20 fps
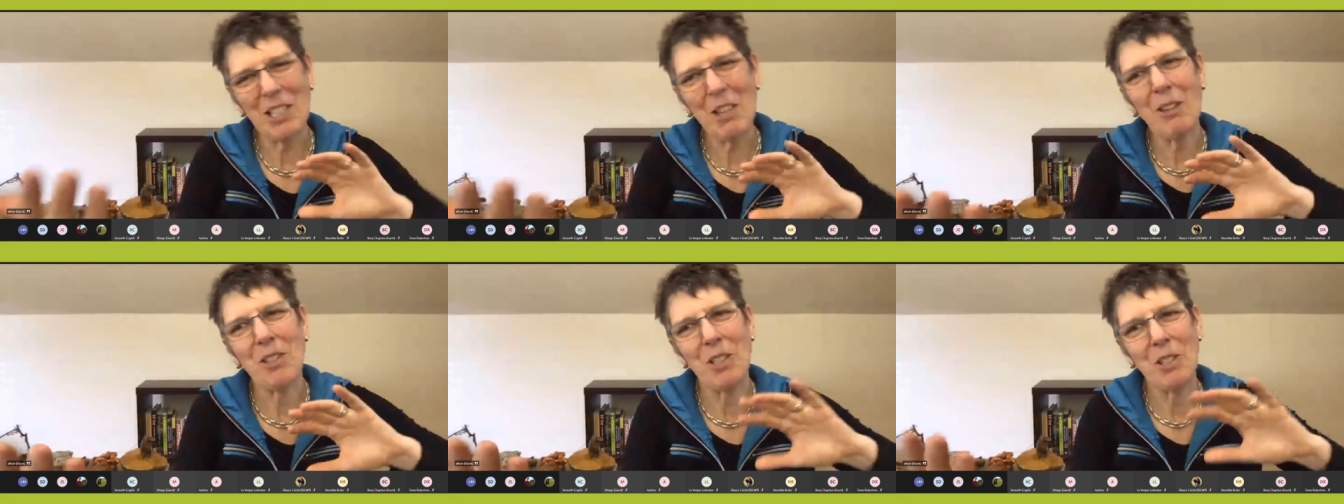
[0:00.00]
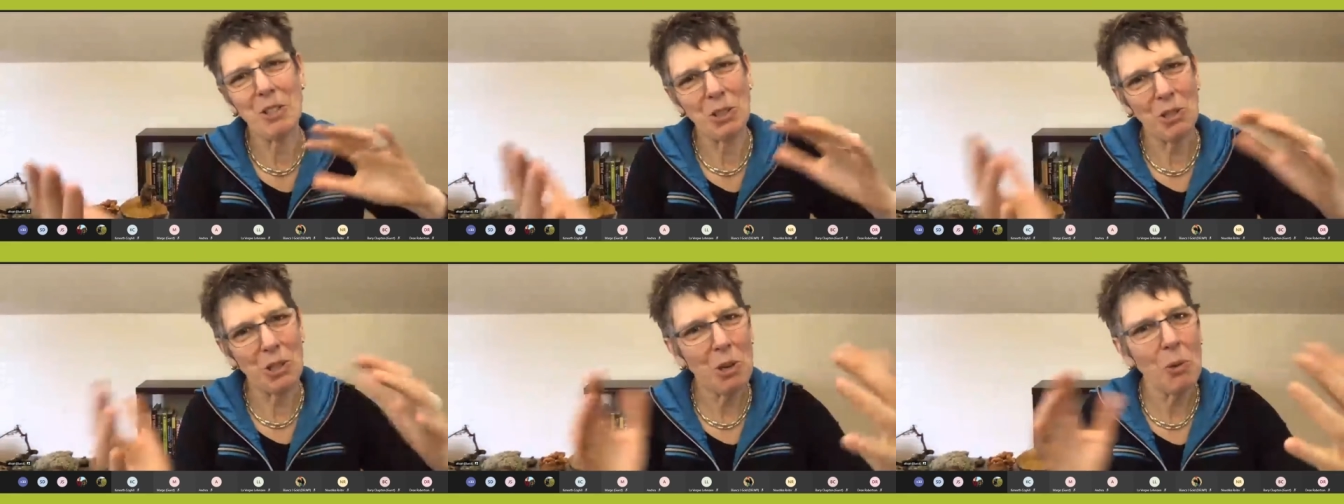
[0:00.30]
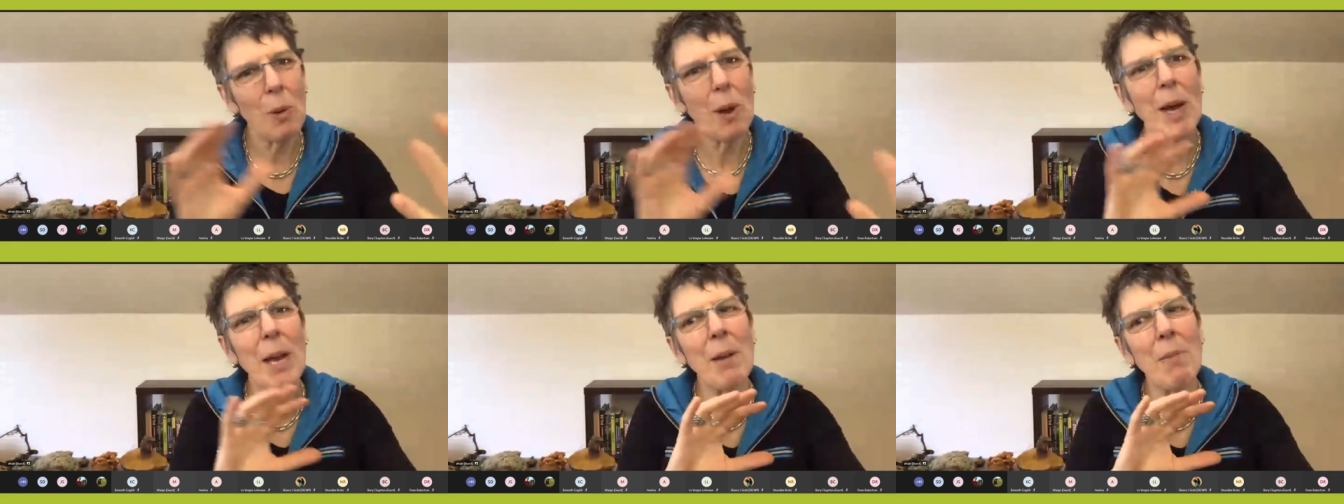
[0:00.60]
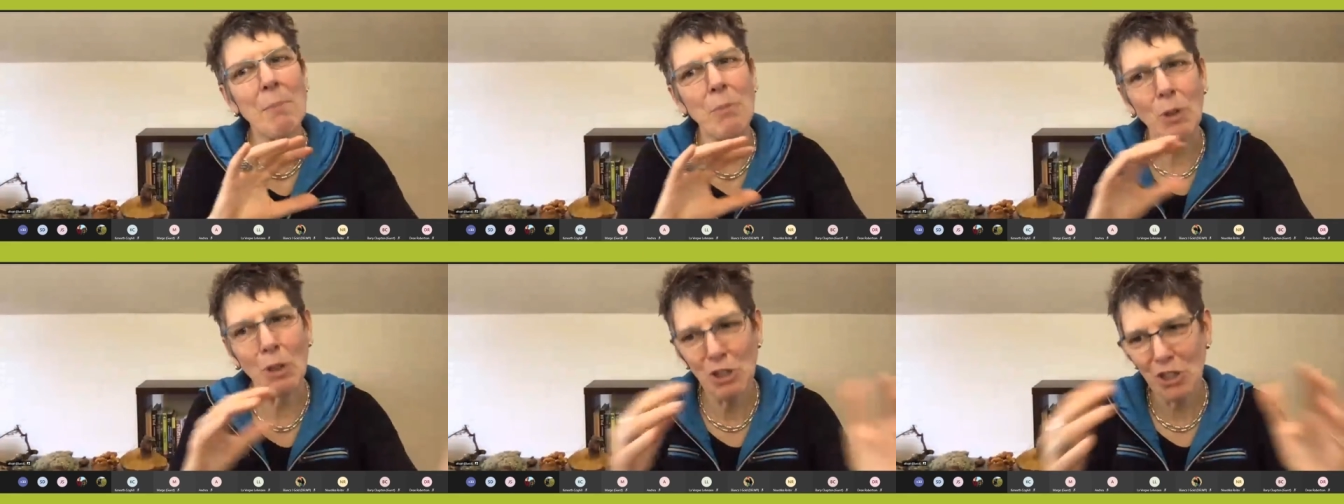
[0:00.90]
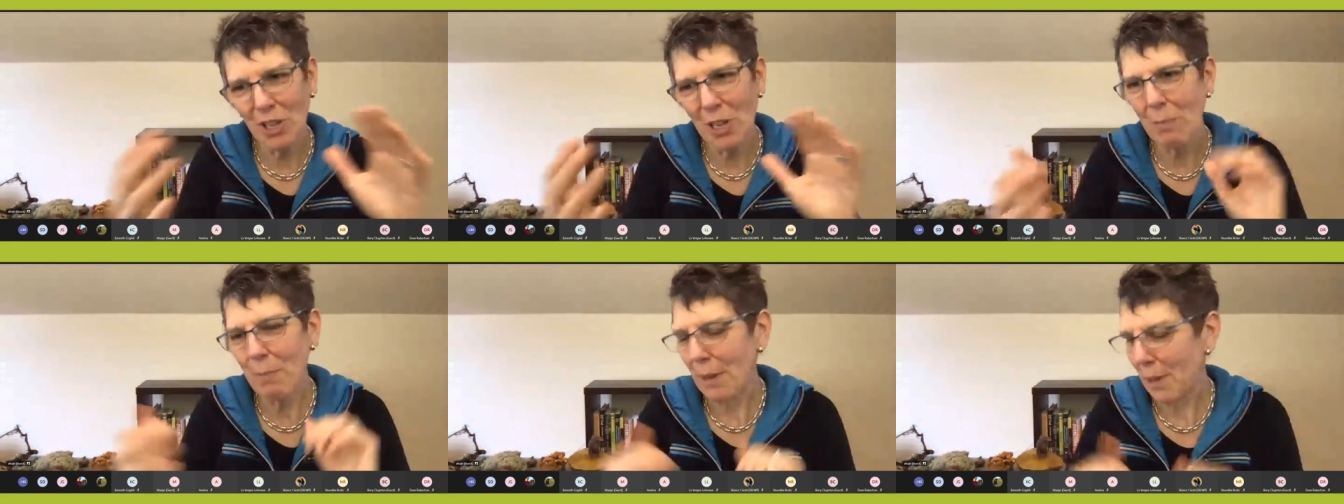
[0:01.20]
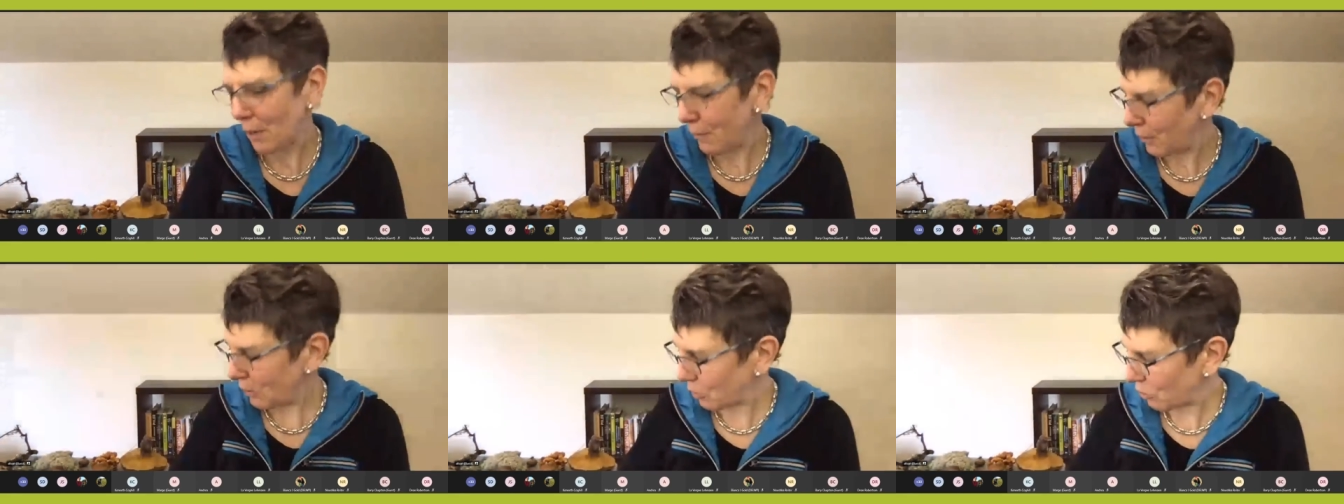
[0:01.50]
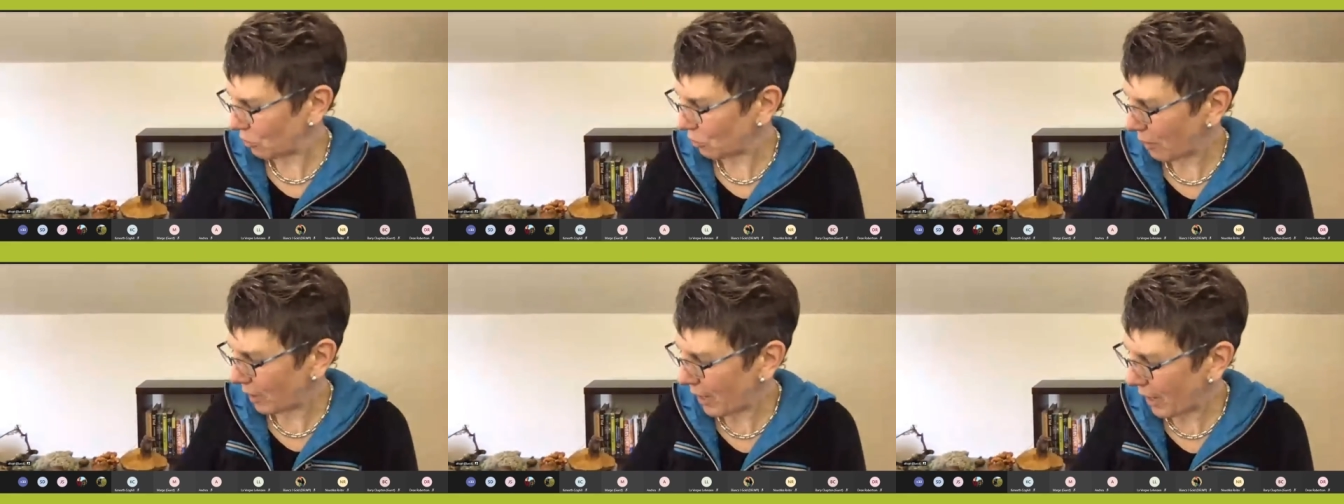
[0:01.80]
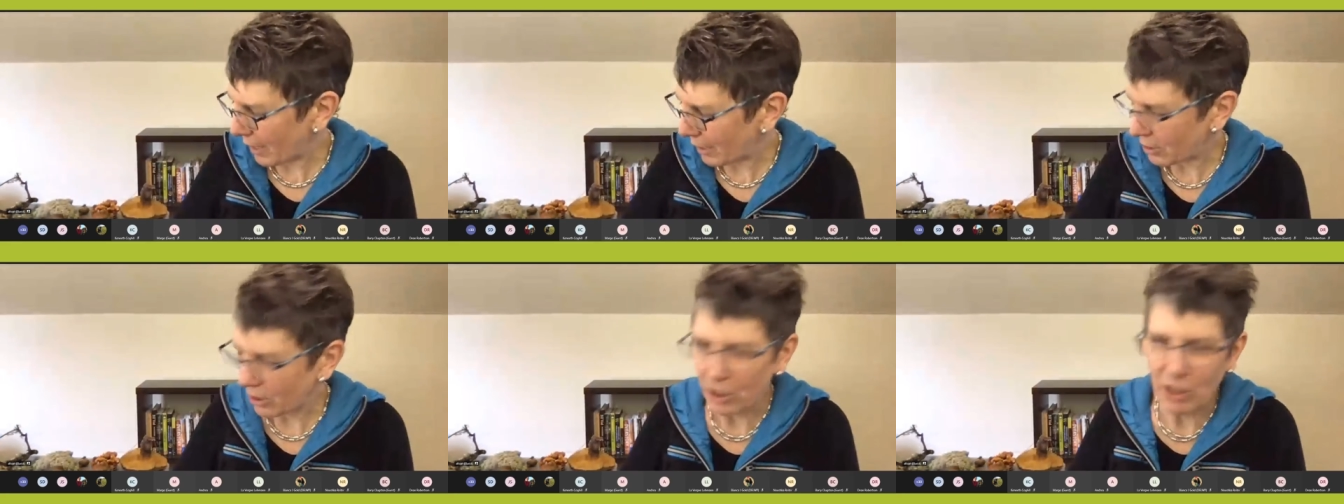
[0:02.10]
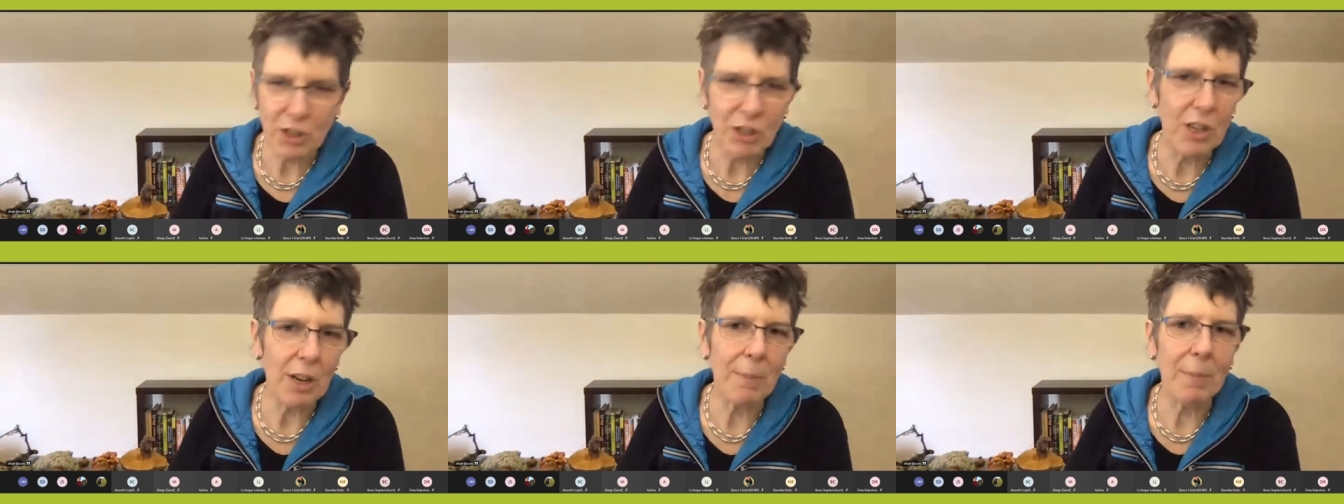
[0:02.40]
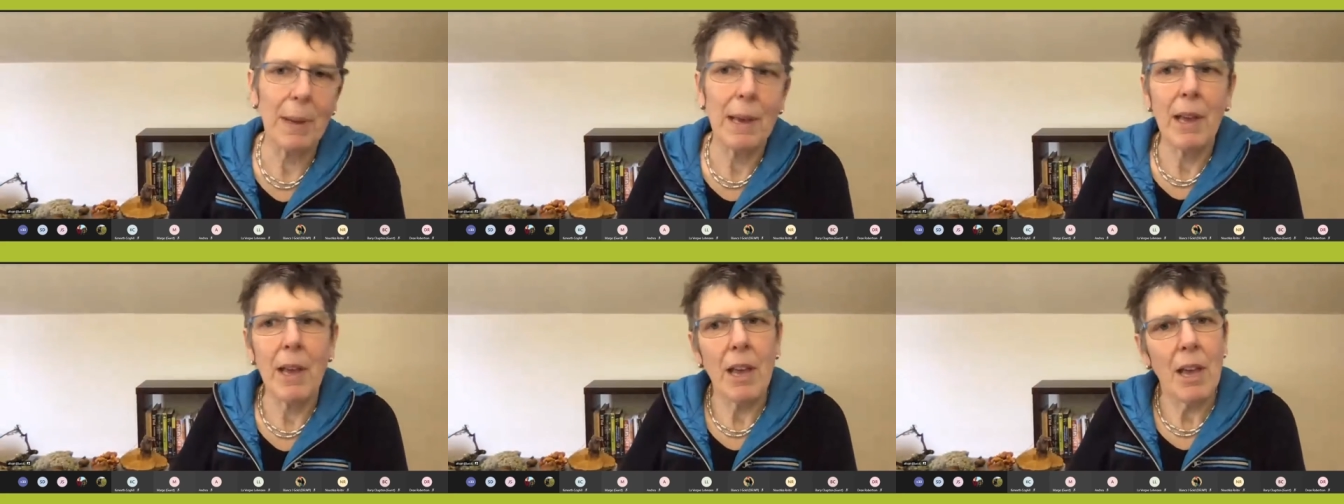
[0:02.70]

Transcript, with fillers: So it's a two way mutually beneficial relationship.